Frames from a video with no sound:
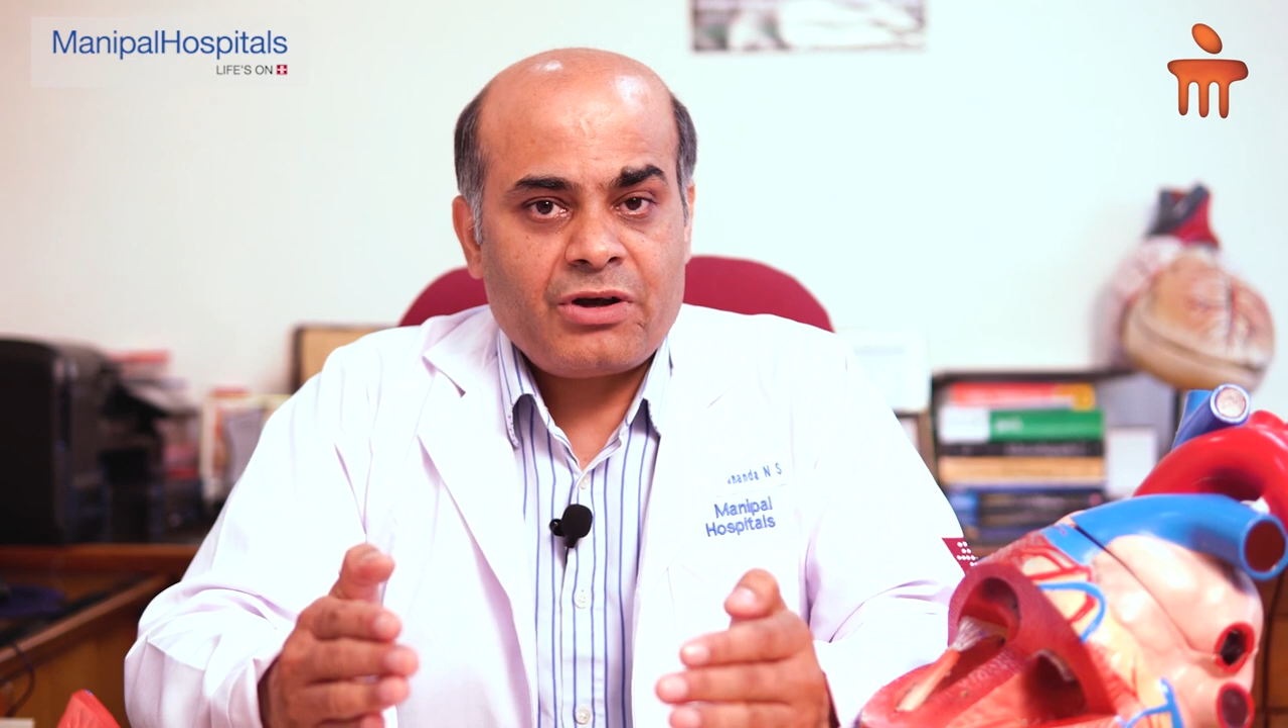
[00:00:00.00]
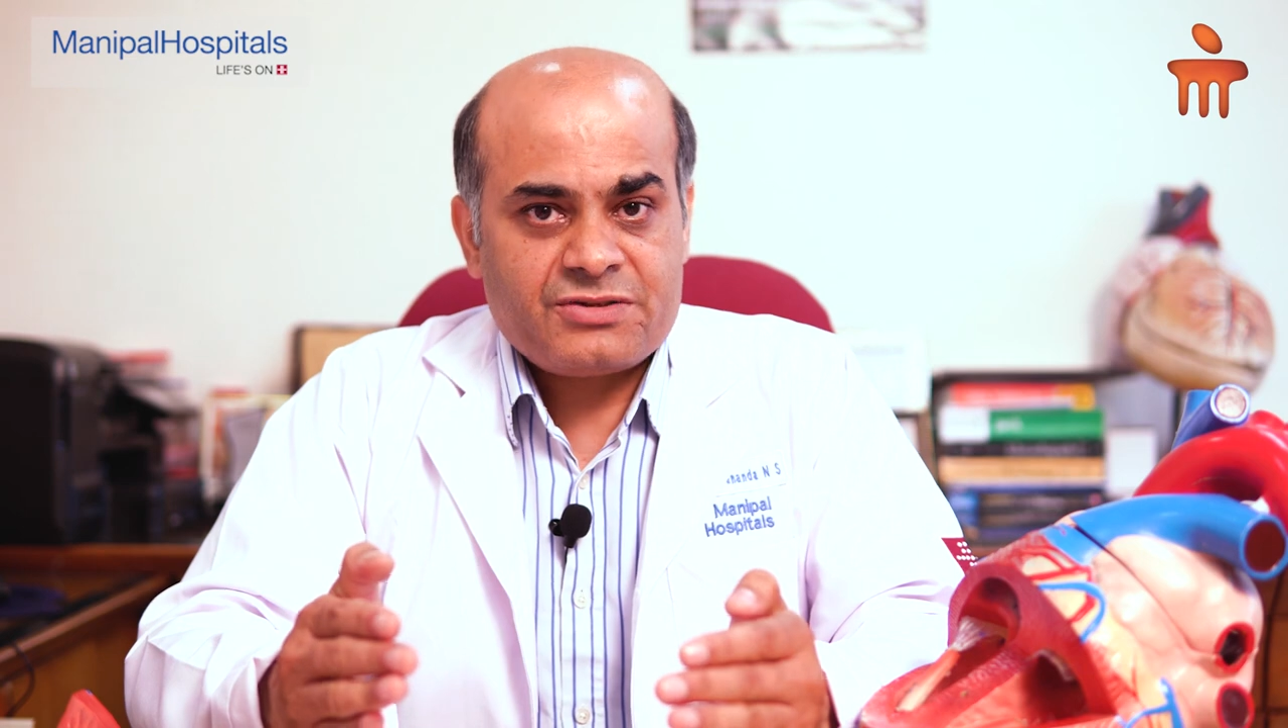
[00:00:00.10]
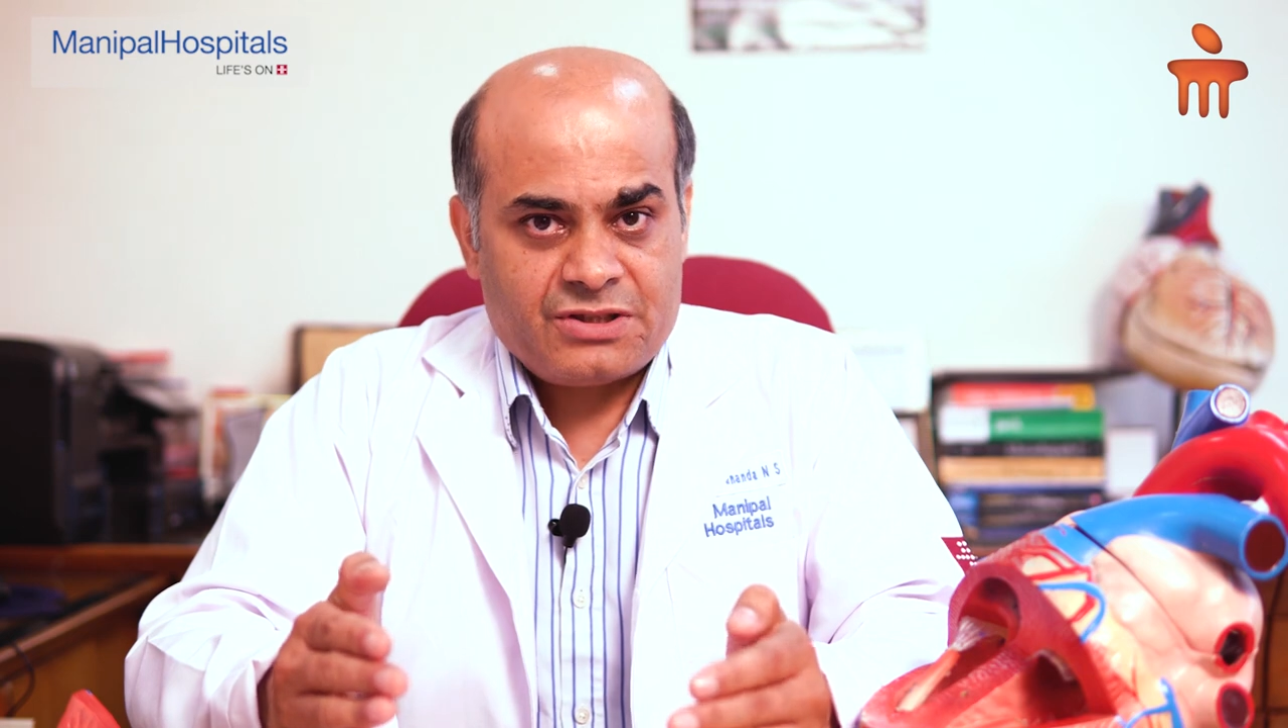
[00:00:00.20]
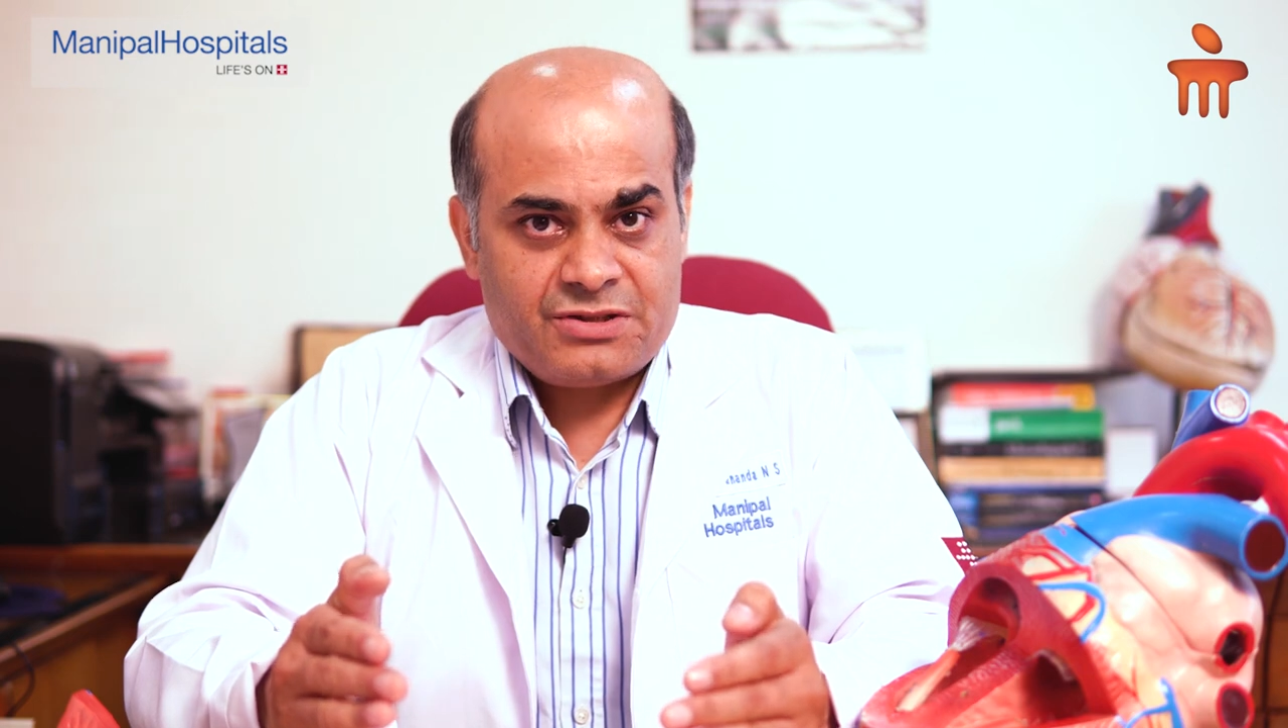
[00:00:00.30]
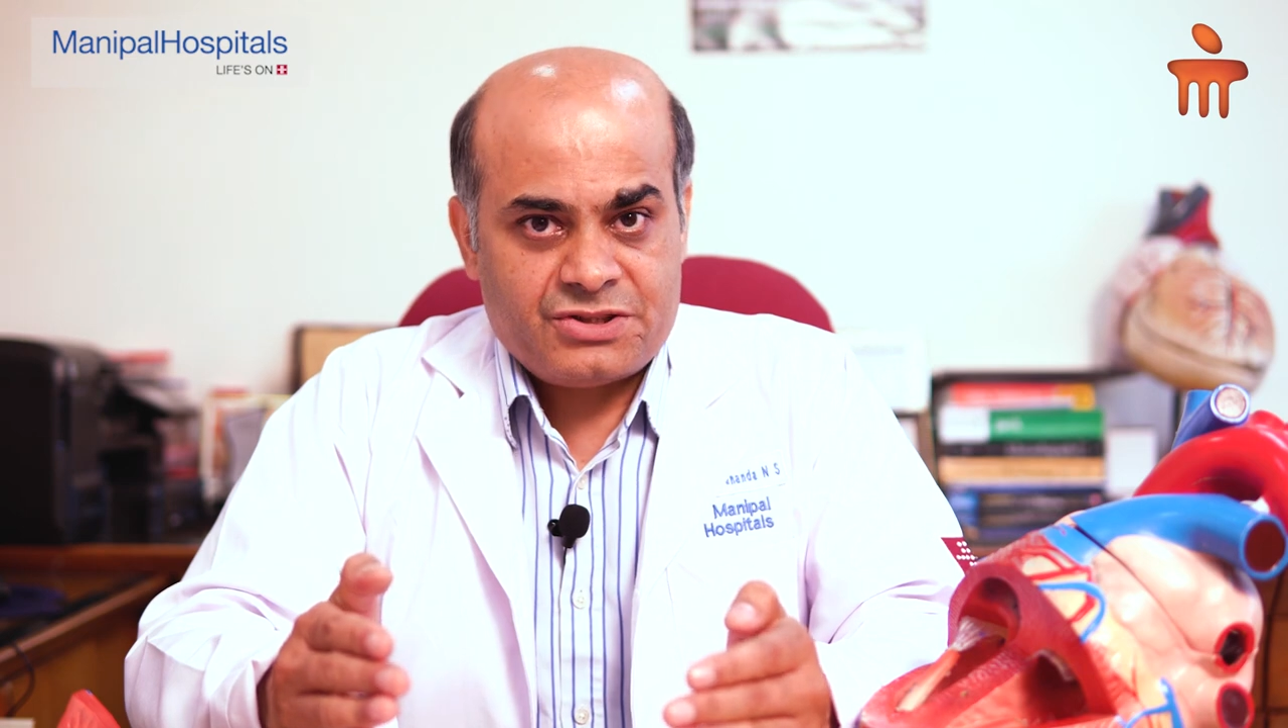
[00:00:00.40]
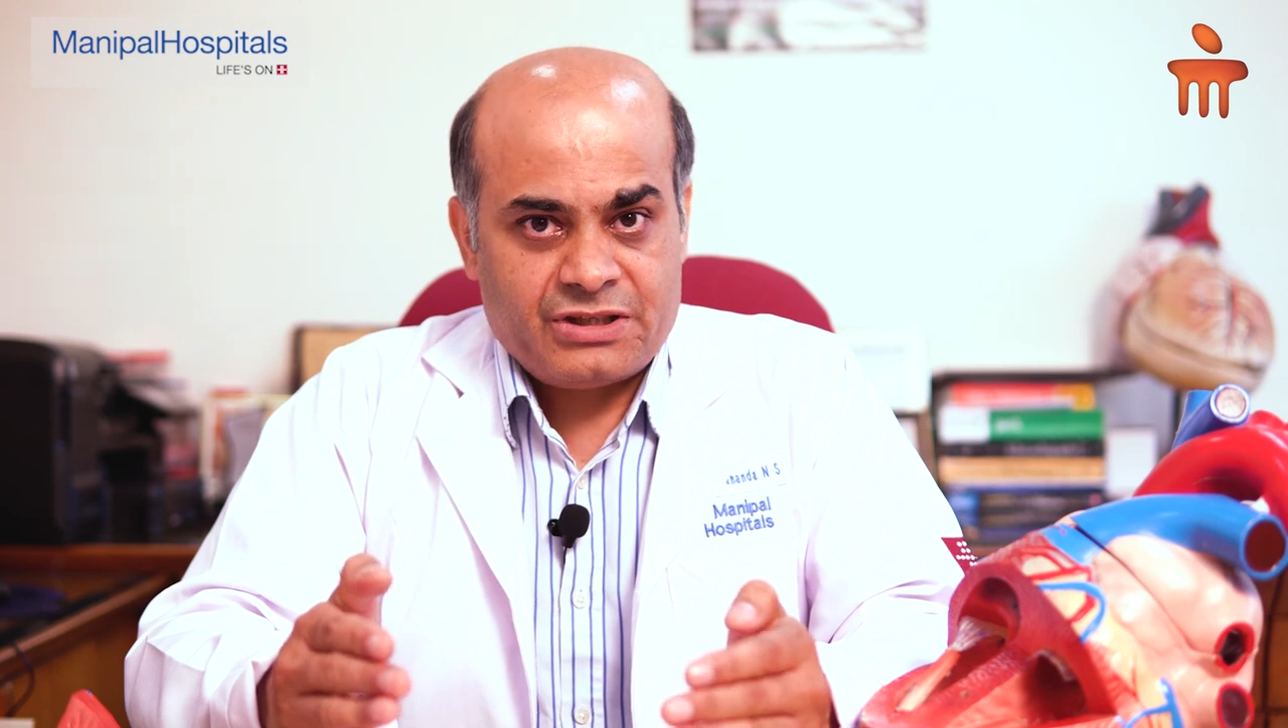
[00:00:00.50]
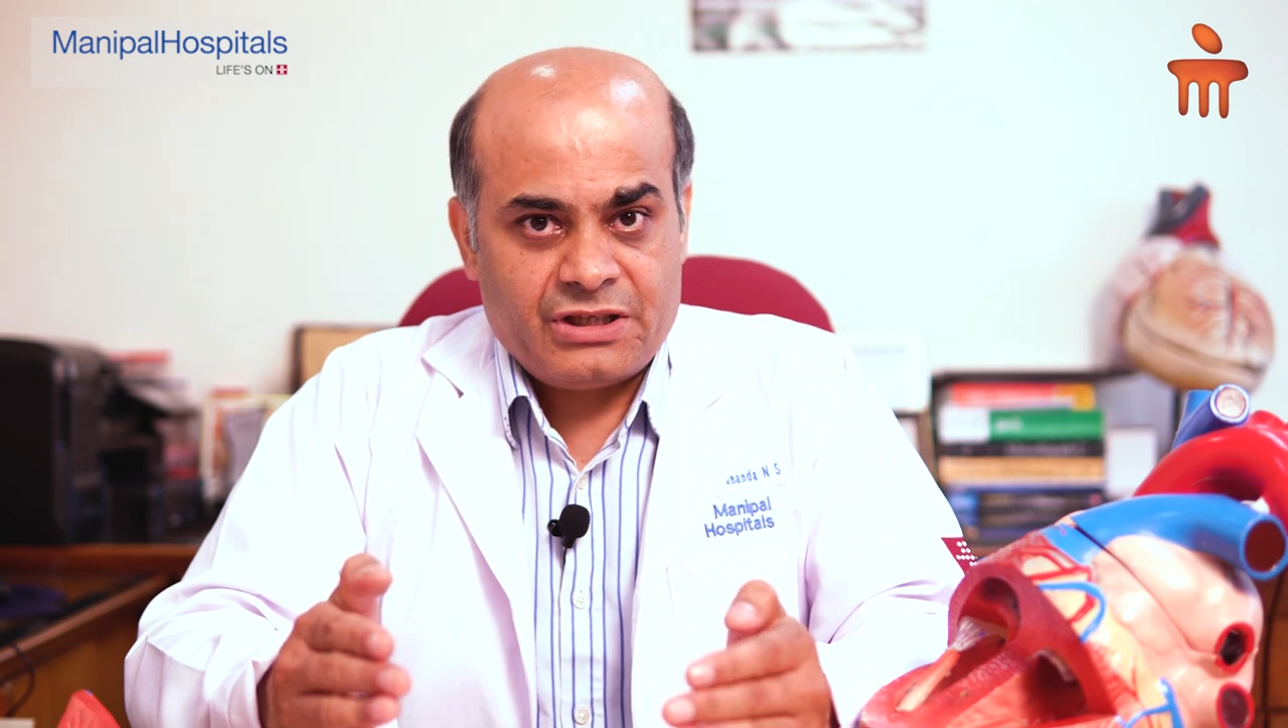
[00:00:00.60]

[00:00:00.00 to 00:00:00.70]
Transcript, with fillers: have surgery.